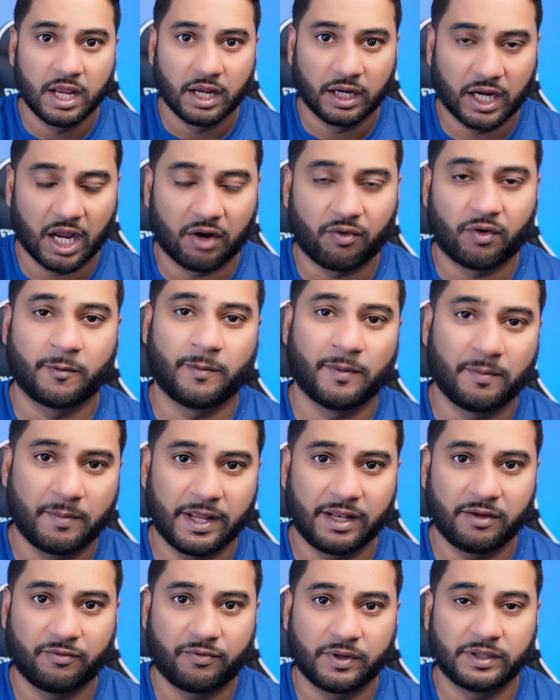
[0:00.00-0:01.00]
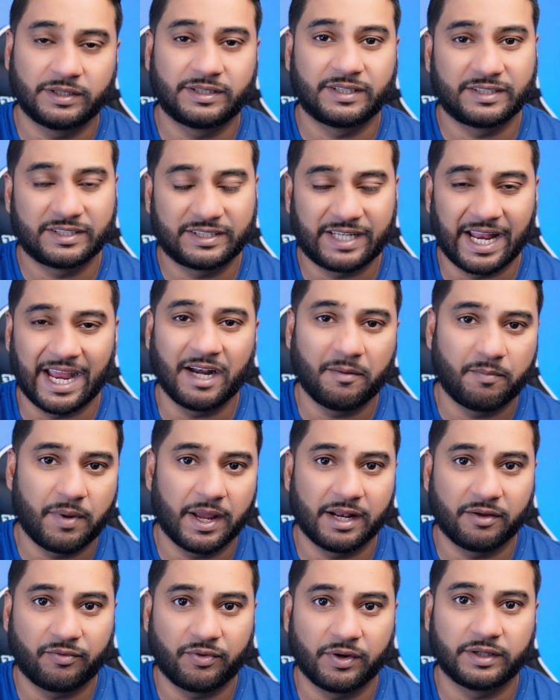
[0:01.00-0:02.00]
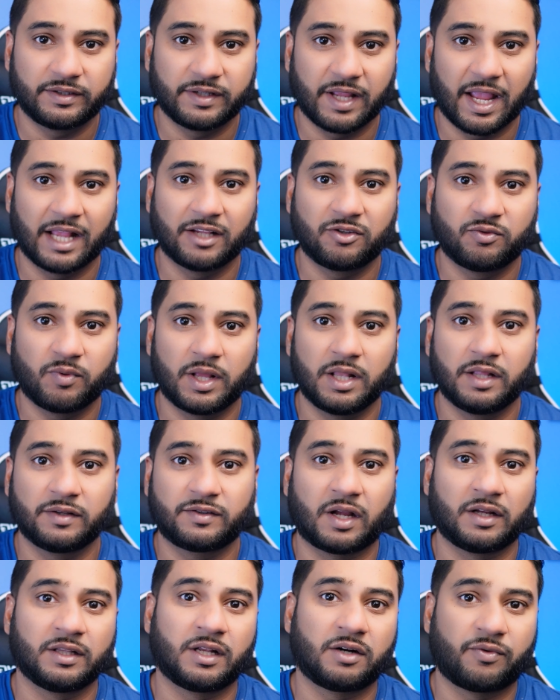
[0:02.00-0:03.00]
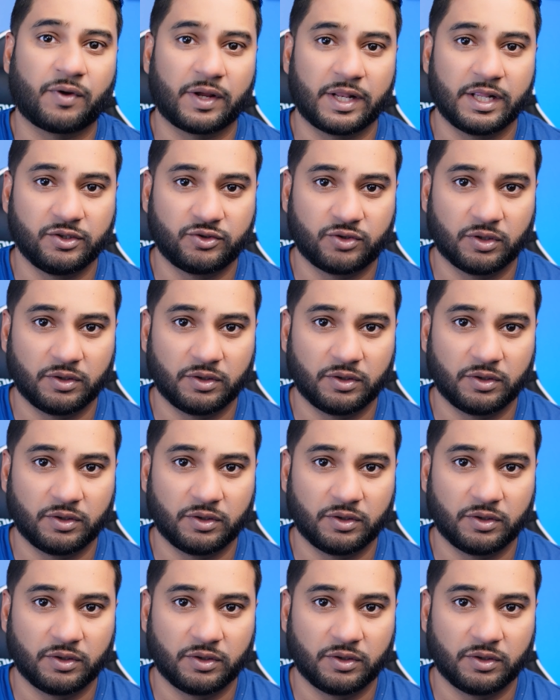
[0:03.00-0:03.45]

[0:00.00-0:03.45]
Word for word: government benefits state benefits as well as other financial